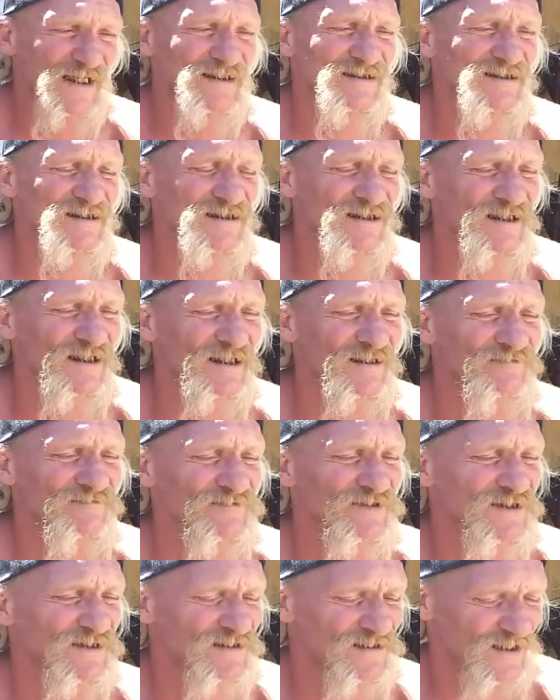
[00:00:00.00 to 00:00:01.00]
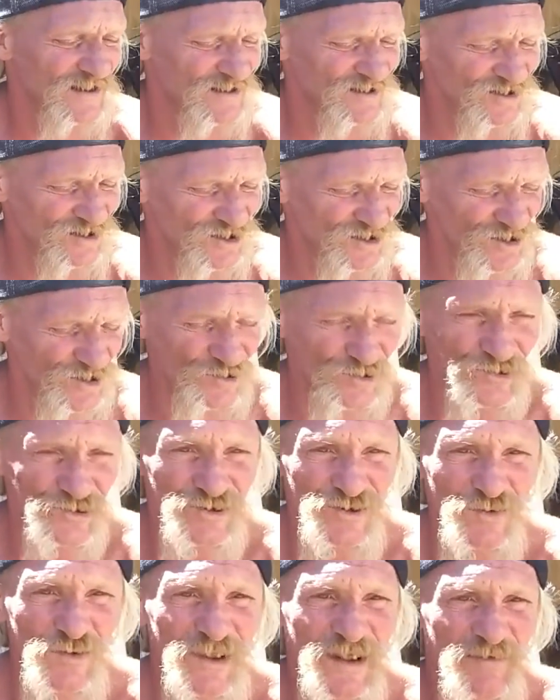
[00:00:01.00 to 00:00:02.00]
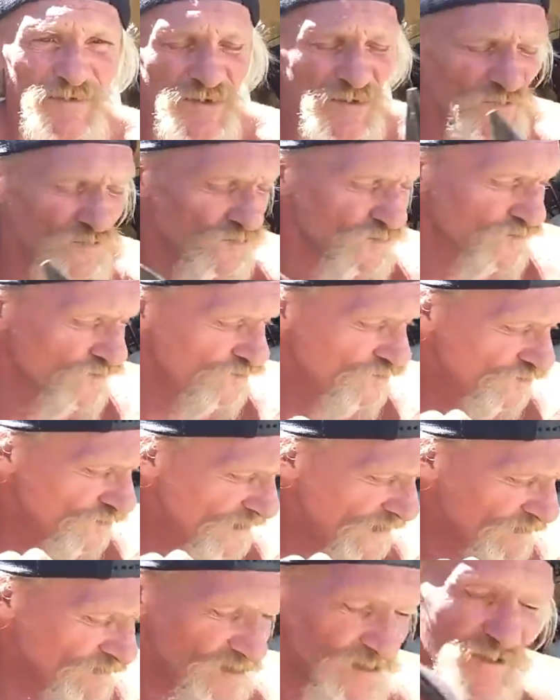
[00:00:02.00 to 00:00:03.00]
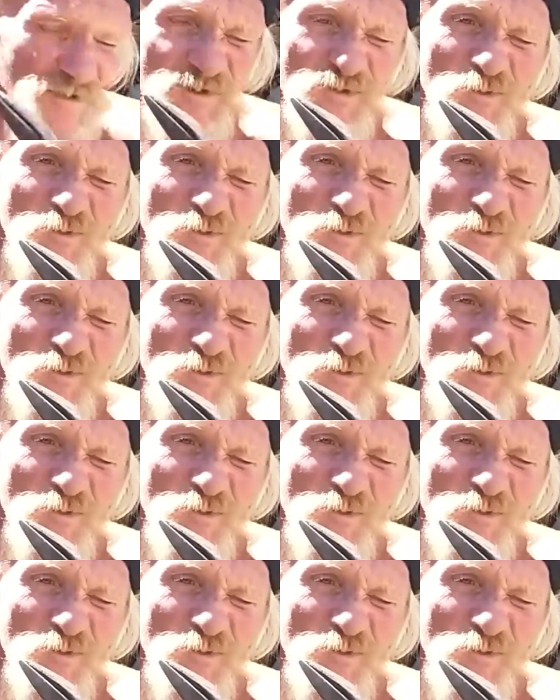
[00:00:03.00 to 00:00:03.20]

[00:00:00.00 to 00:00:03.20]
tin snips, tin shears, whatever, whatever